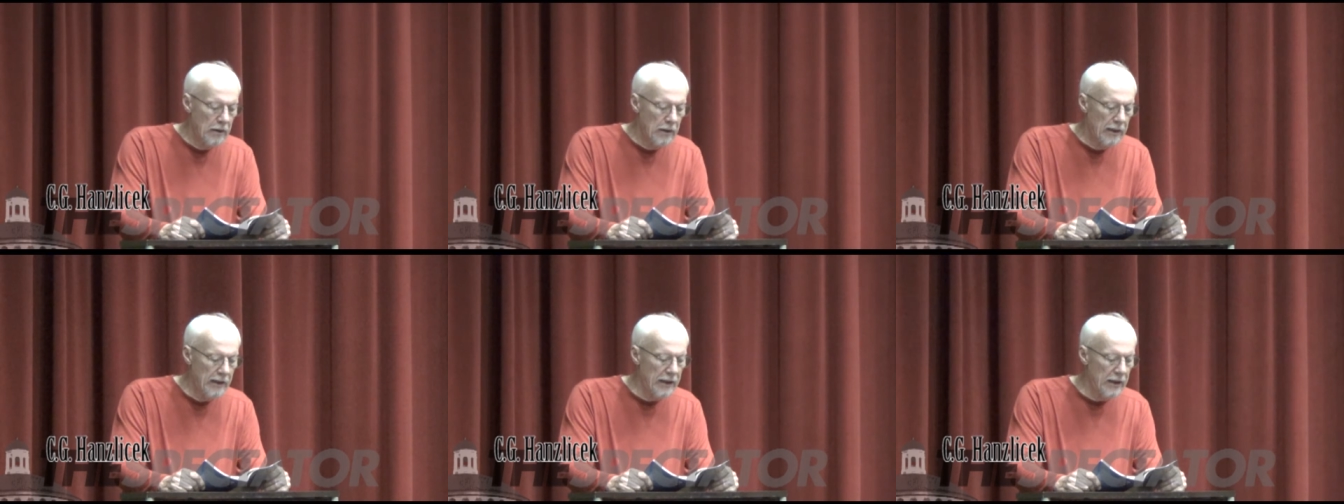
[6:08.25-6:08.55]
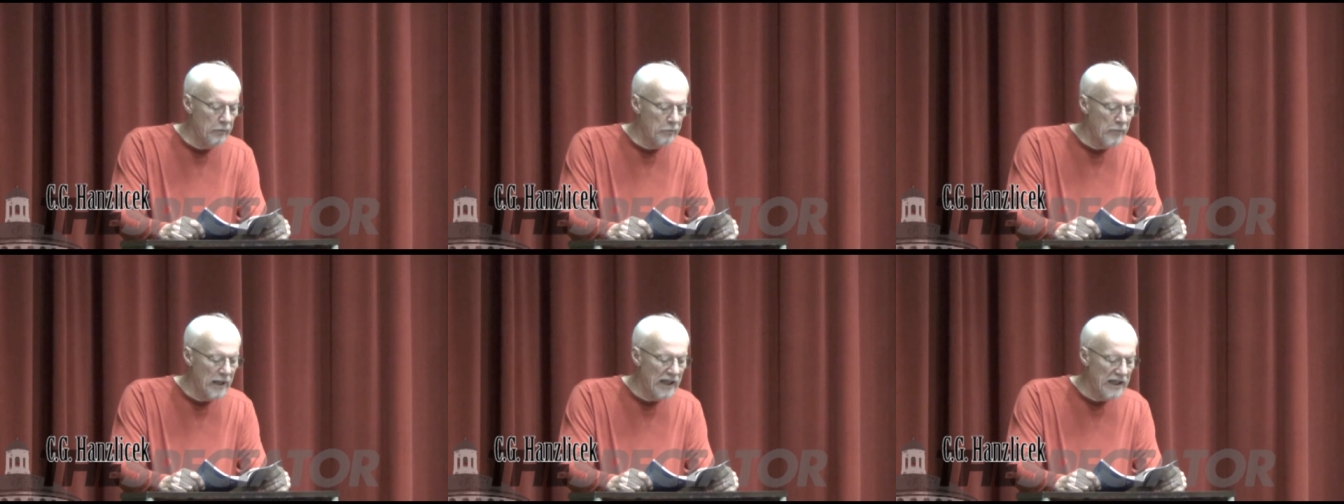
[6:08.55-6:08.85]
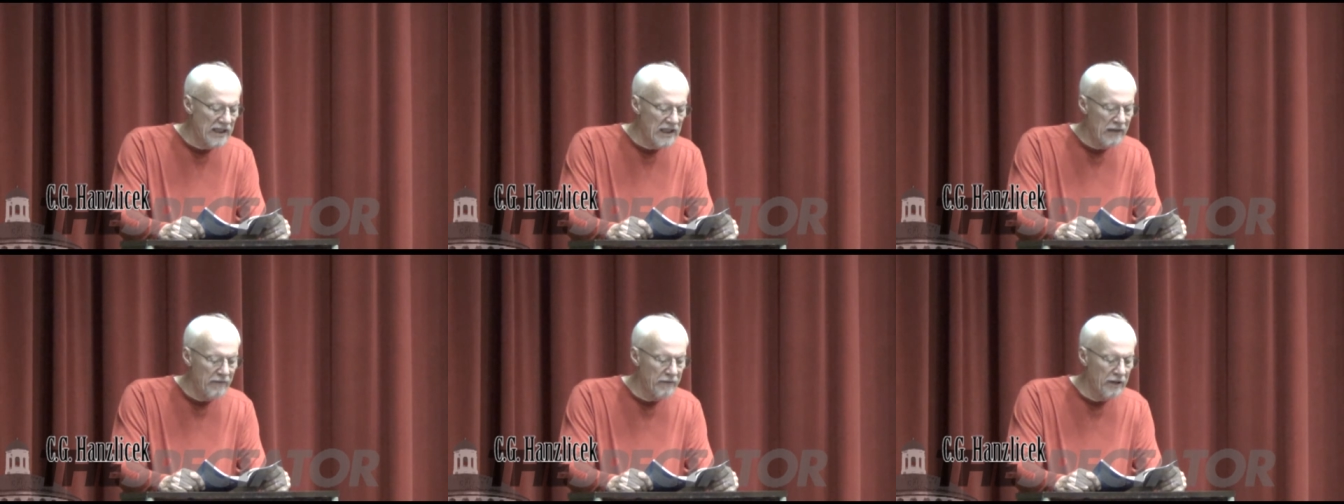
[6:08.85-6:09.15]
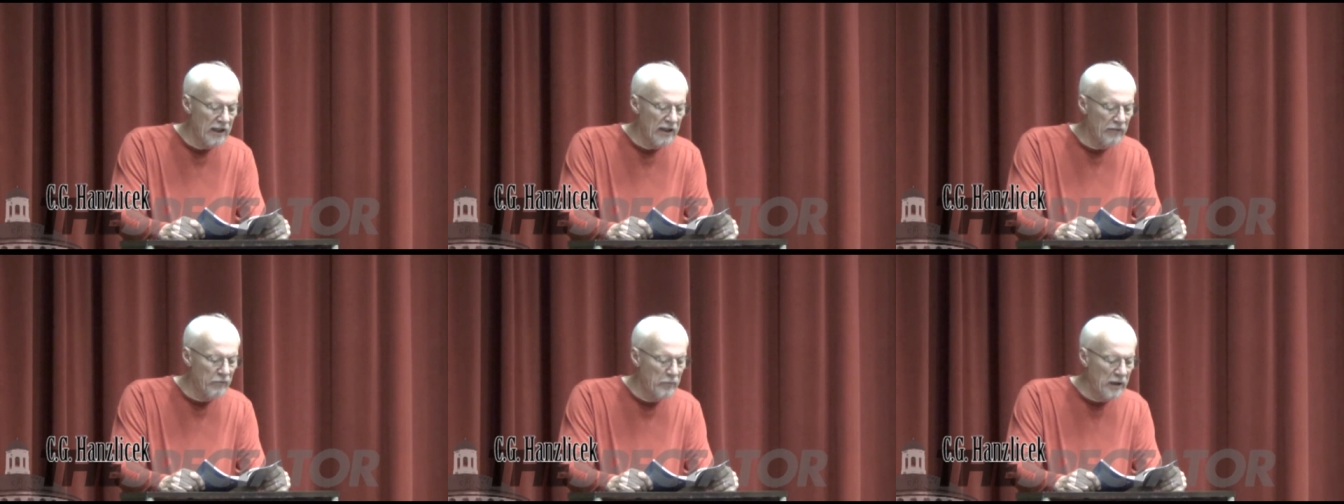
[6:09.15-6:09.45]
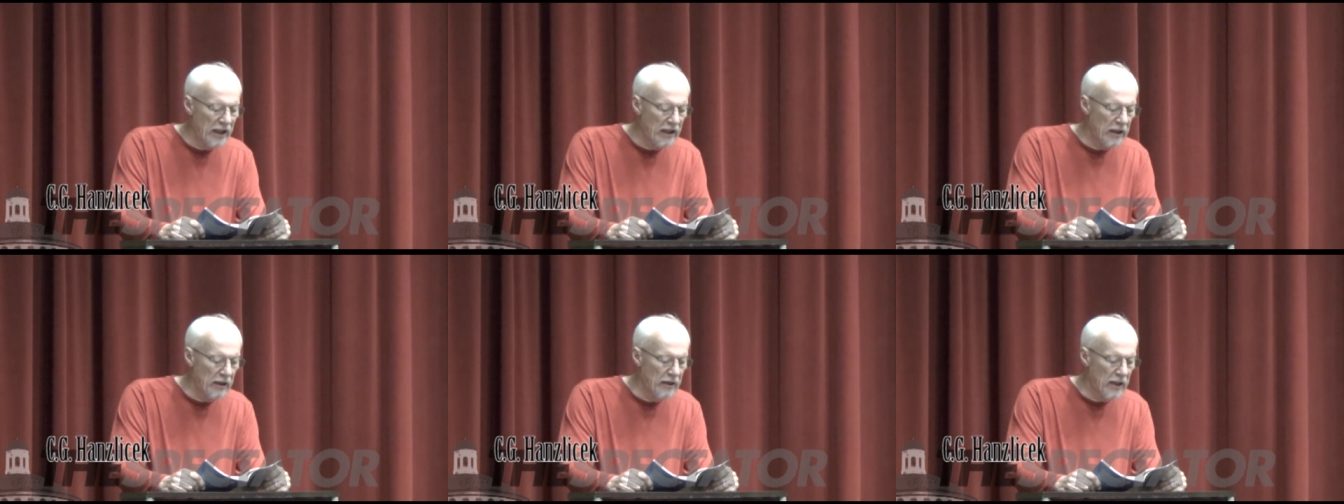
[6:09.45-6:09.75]
and it may even have
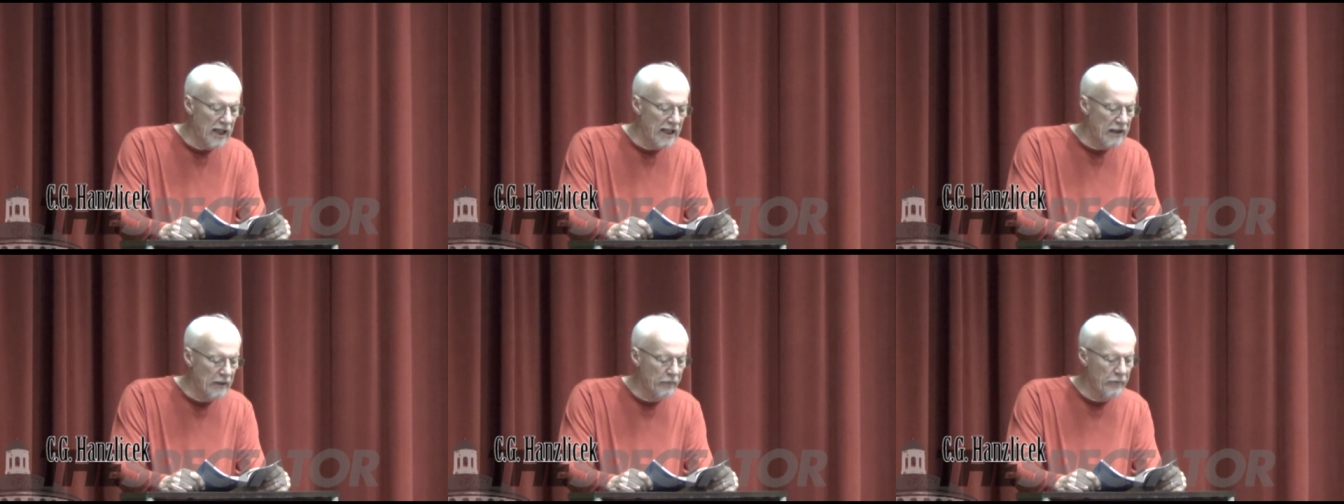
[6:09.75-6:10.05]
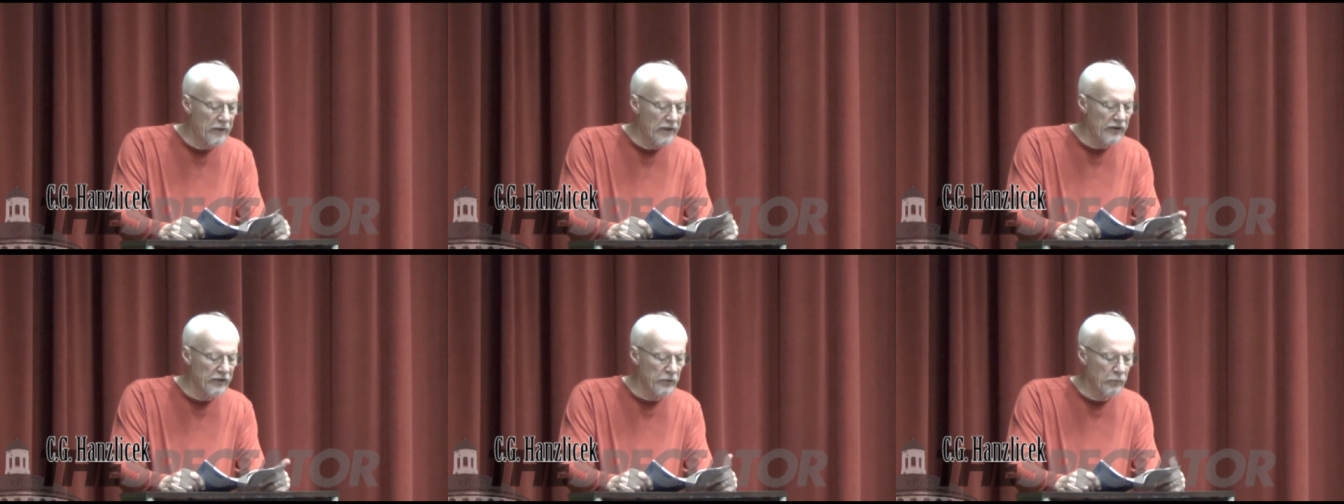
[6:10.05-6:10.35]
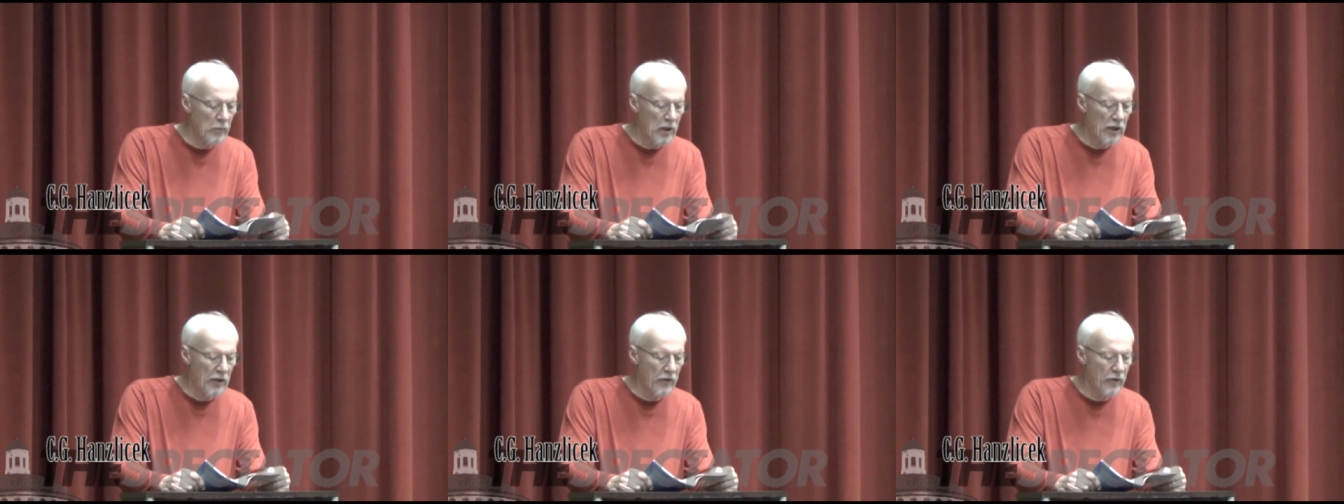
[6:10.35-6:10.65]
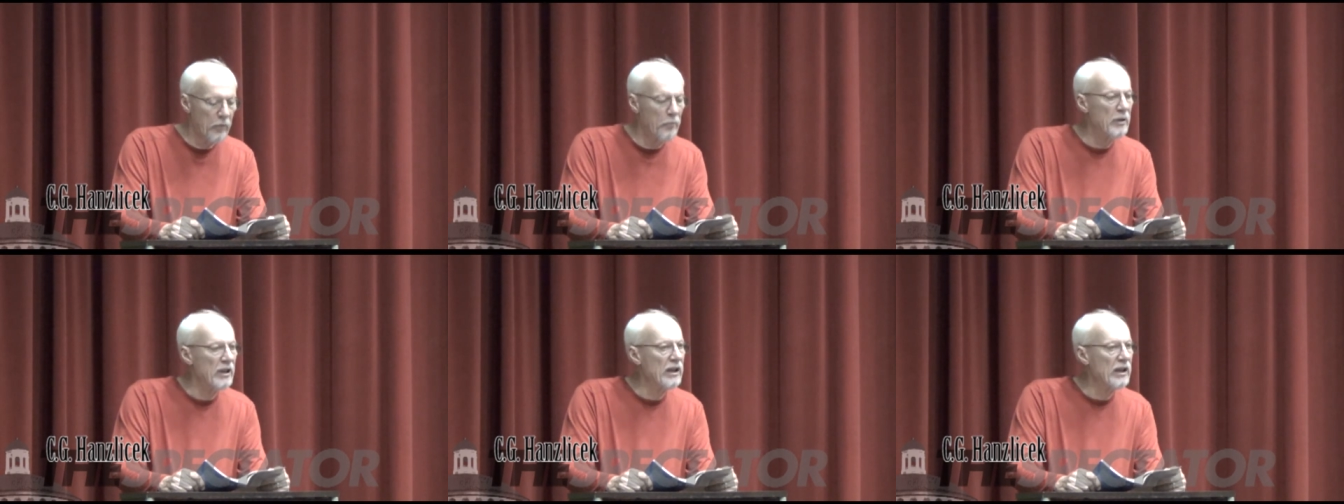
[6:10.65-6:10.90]
been a night of this month